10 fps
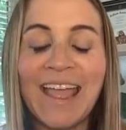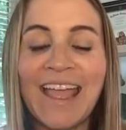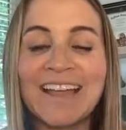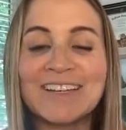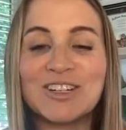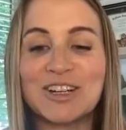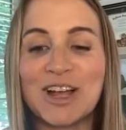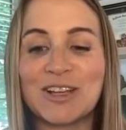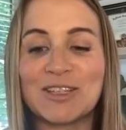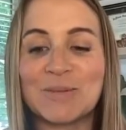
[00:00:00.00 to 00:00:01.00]
and her
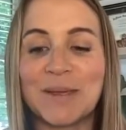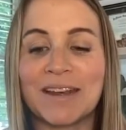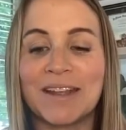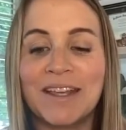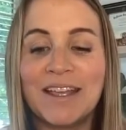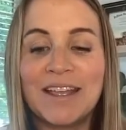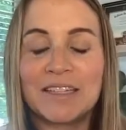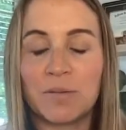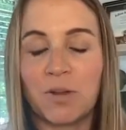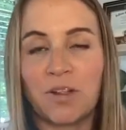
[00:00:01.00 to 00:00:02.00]
husband
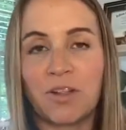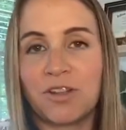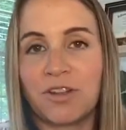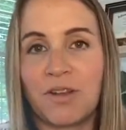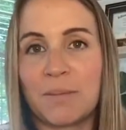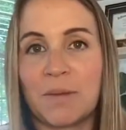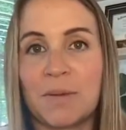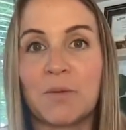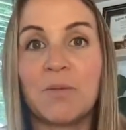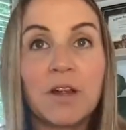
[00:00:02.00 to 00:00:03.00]
said well you know i'm going to be
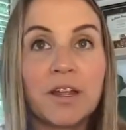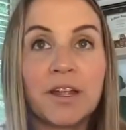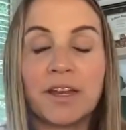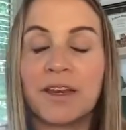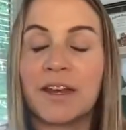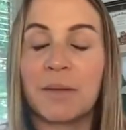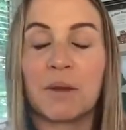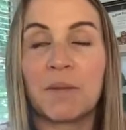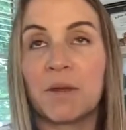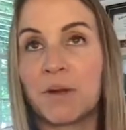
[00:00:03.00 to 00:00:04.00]
at work and i'm
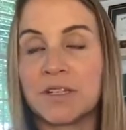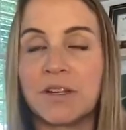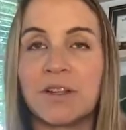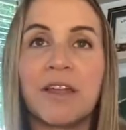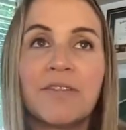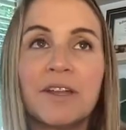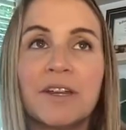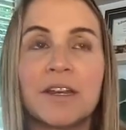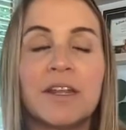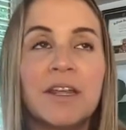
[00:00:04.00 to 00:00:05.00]
going to be at work till 11
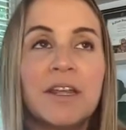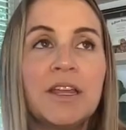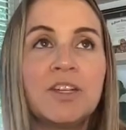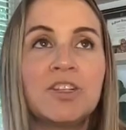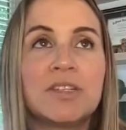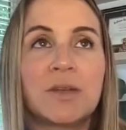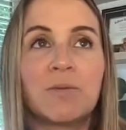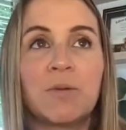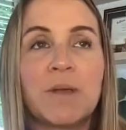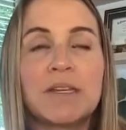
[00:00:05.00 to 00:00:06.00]
and she said,
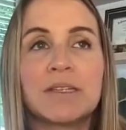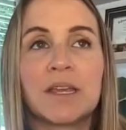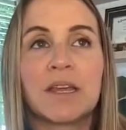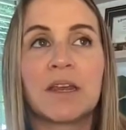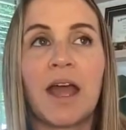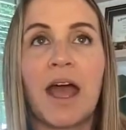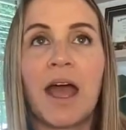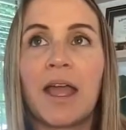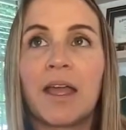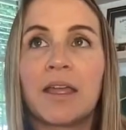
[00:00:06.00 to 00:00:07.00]
Well, wait a second.
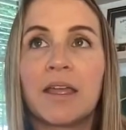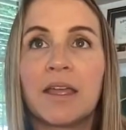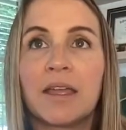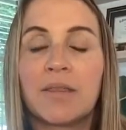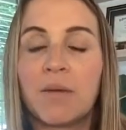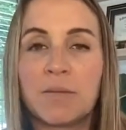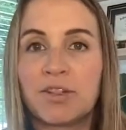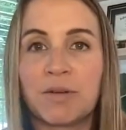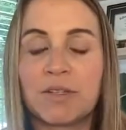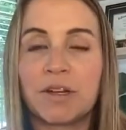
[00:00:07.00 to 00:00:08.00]
I the baby
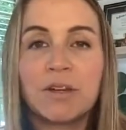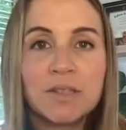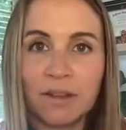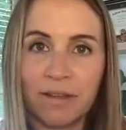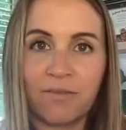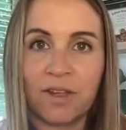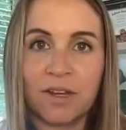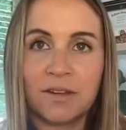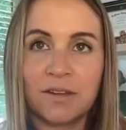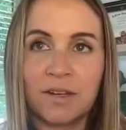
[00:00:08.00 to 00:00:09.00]
shower starts at
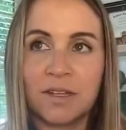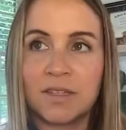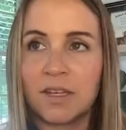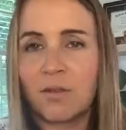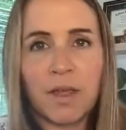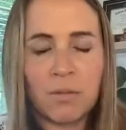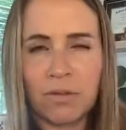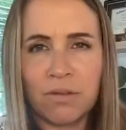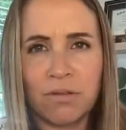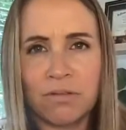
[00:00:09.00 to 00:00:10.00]
eleven. And he's like, Okay,
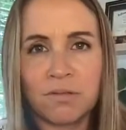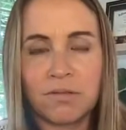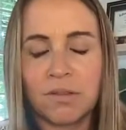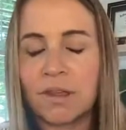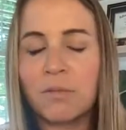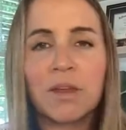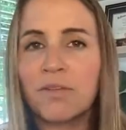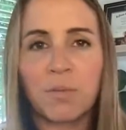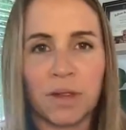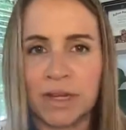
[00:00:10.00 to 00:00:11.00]
well, that will give
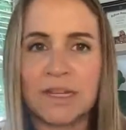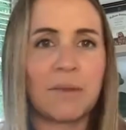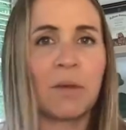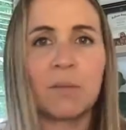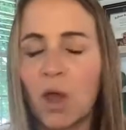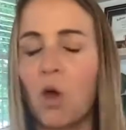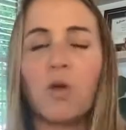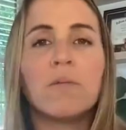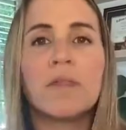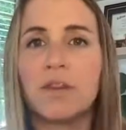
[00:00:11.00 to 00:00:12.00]
you plenty of time. I'll be
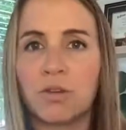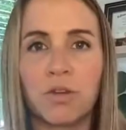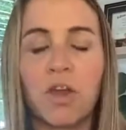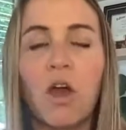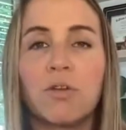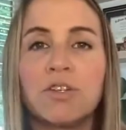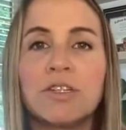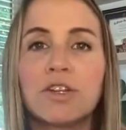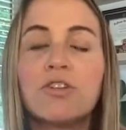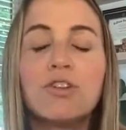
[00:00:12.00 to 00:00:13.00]
home and then you can go. And she was
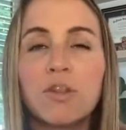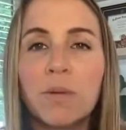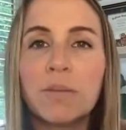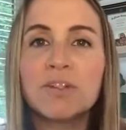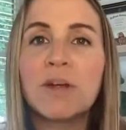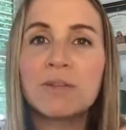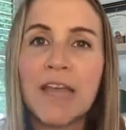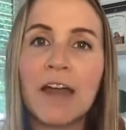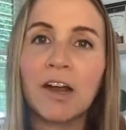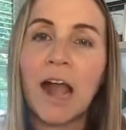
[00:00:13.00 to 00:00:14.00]
like, No, no, no, the baby shower's
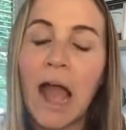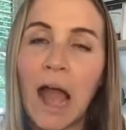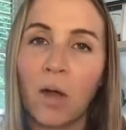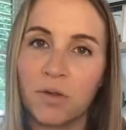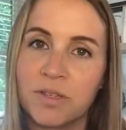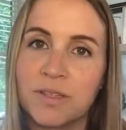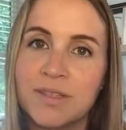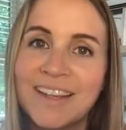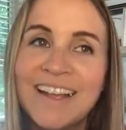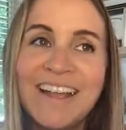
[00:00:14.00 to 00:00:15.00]
at our house.